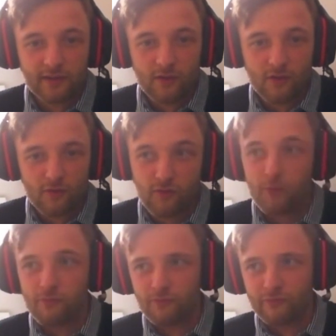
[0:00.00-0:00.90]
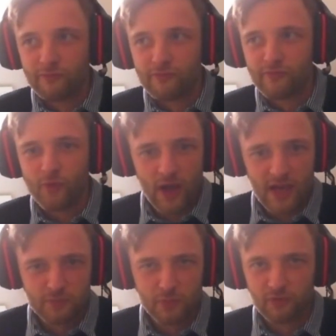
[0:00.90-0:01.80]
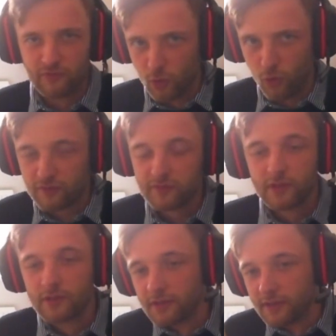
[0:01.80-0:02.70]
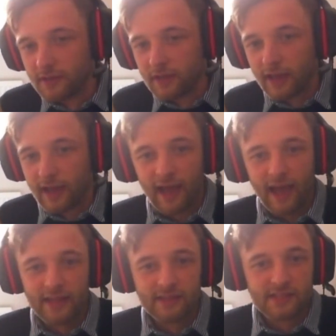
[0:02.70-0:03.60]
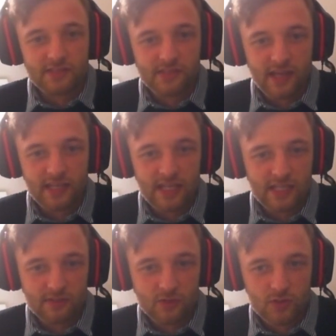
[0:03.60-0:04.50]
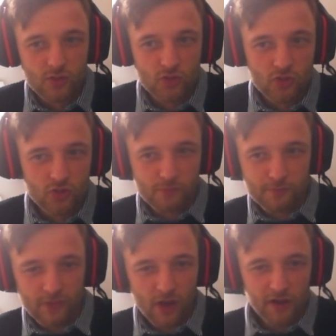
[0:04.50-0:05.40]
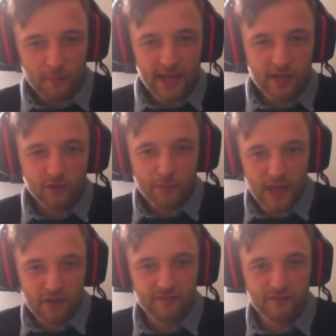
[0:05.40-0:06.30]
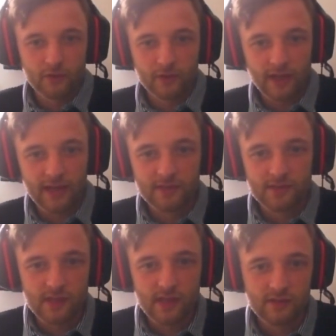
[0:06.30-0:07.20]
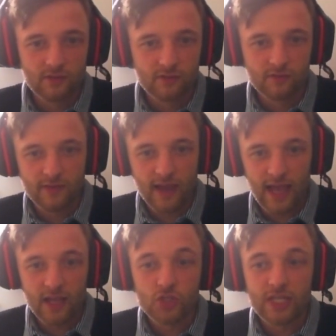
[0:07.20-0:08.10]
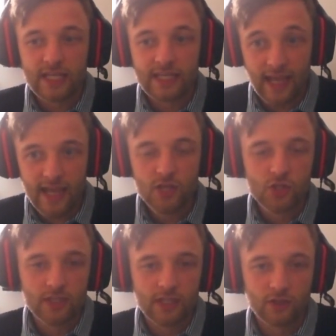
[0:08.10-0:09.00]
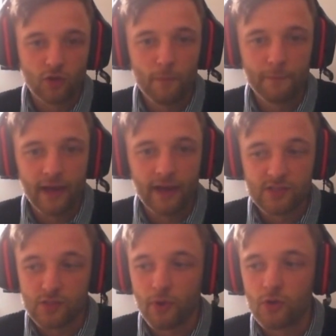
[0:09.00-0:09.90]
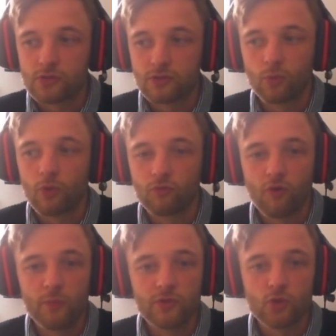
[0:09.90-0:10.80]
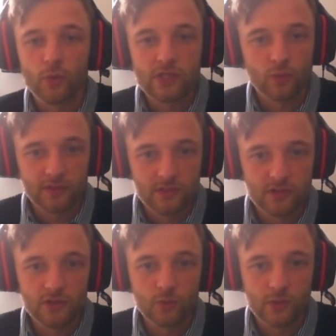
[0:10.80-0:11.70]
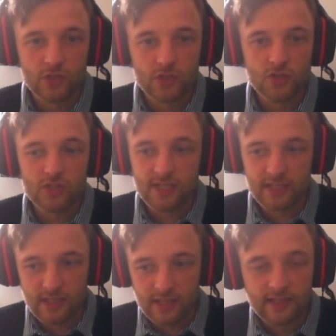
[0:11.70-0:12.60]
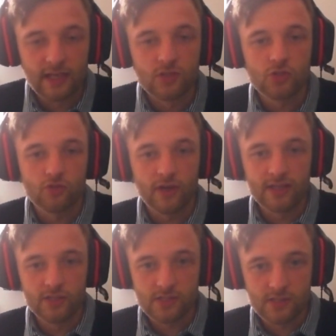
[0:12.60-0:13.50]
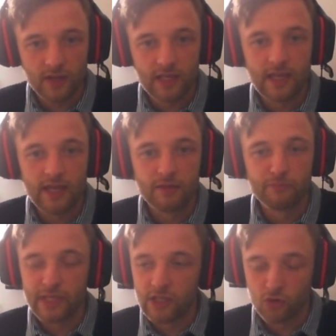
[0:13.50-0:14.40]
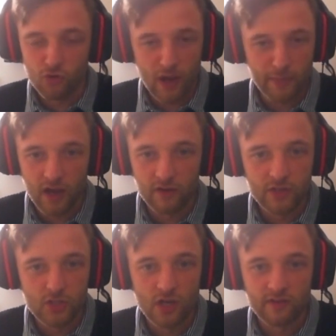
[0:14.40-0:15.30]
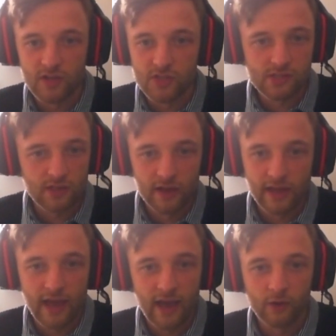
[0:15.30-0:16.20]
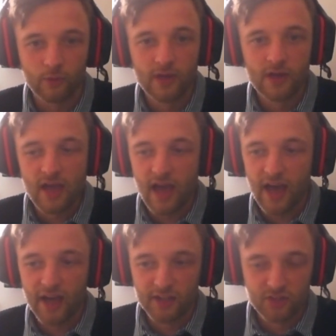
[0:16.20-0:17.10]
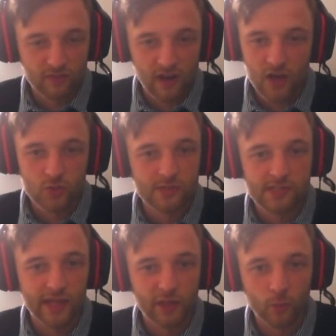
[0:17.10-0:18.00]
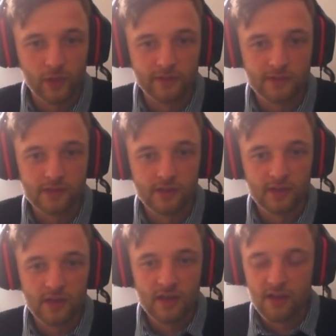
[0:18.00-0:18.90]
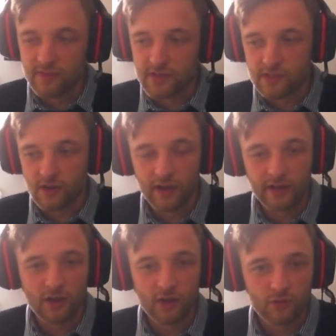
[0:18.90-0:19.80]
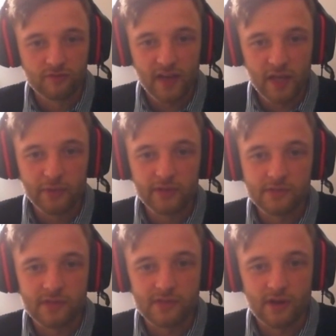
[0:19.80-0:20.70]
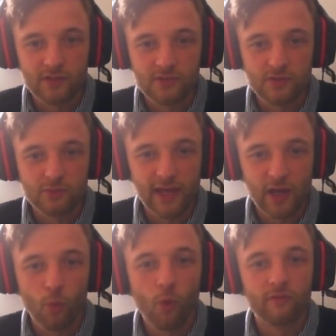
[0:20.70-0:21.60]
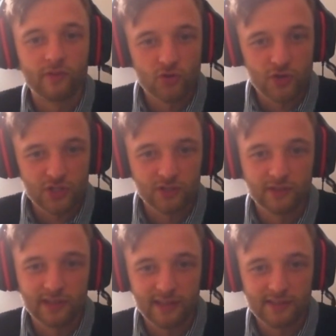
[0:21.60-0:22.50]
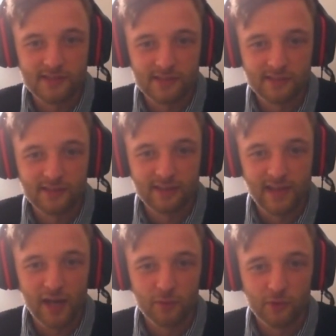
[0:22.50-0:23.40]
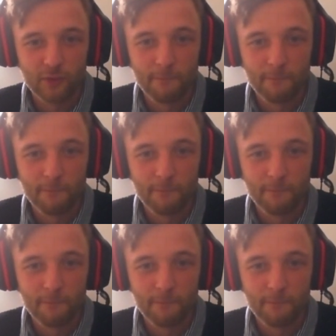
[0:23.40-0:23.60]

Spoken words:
from the west but the north. And instead he kind of played it on the back foot, and instead of actually engaging in combat as opposed to what Romans always wanted to do, which is just get straight stuck in, beat the crap out of each other, slug it out, and the last one standing wins. This guy, a guy called Fabius, decided to play a war of attrition against Hannibal.